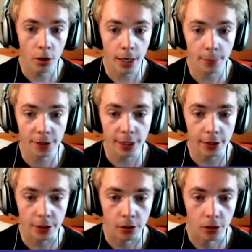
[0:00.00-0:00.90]
happened
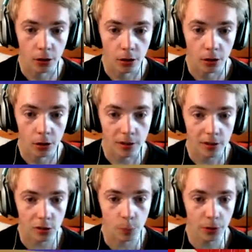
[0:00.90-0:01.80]
there? Is
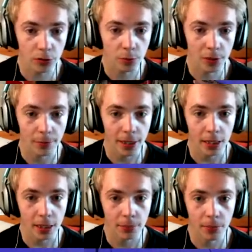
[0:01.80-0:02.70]
that supposed to be
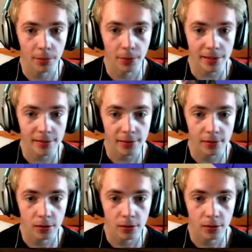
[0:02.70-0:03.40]
a, a mess?